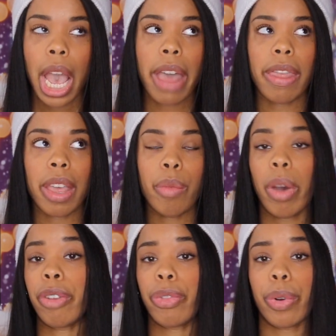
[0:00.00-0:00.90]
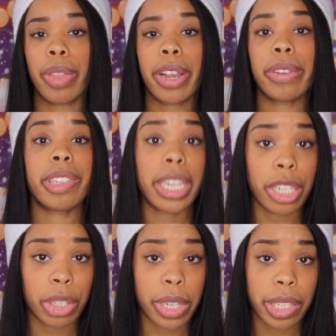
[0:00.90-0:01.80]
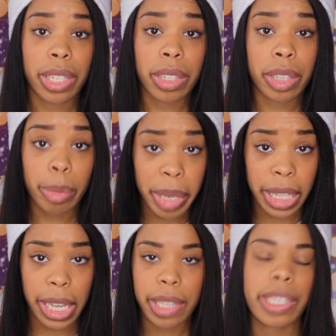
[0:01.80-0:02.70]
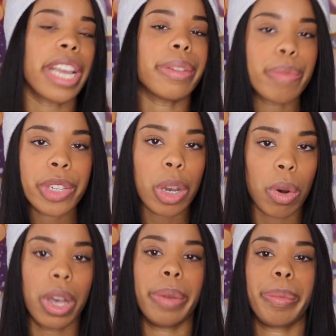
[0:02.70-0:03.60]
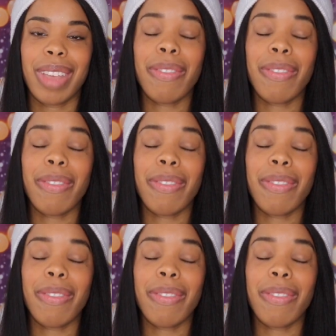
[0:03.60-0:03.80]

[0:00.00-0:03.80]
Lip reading: and then one for their second choices, their B list, and so on.